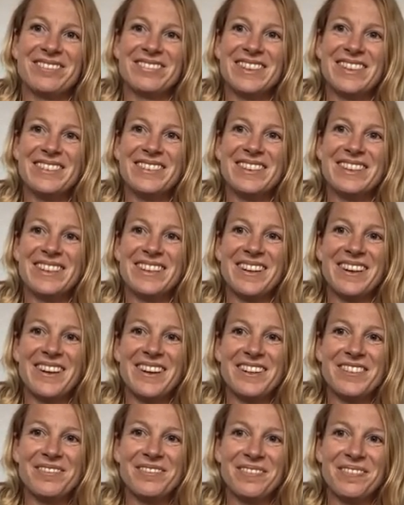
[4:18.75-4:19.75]
give it a go.
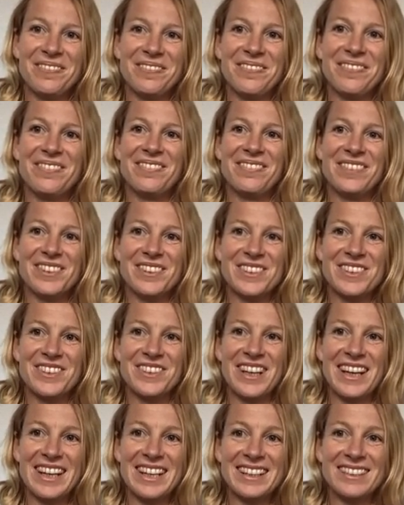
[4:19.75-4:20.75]
It feels
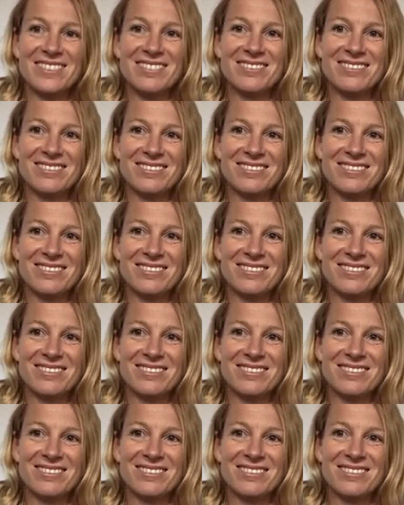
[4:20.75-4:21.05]
great.